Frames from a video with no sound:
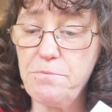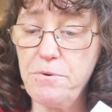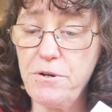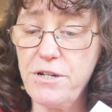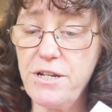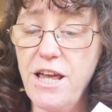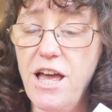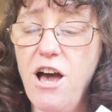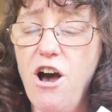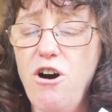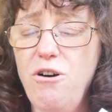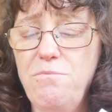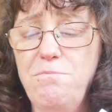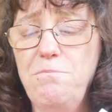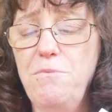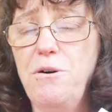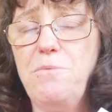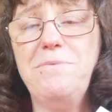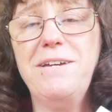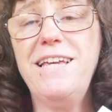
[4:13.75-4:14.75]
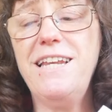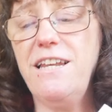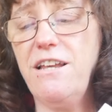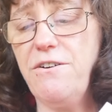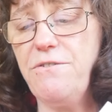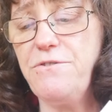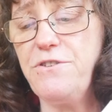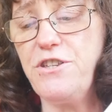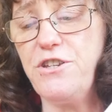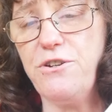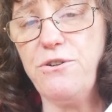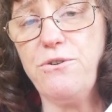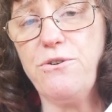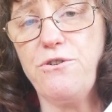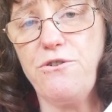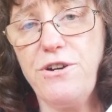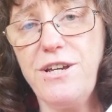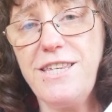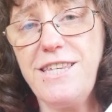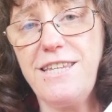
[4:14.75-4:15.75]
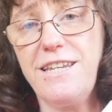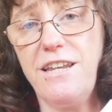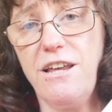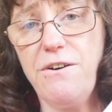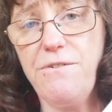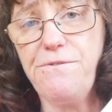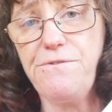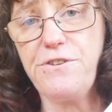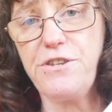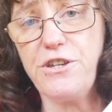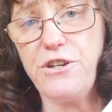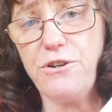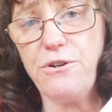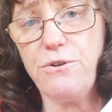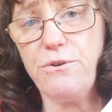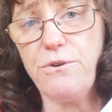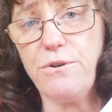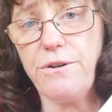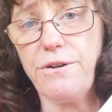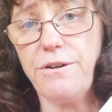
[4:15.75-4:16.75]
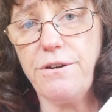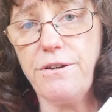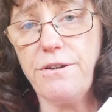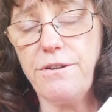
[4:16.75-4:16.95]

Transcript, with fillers: but oh, Mum, he loves you. Chris loves you.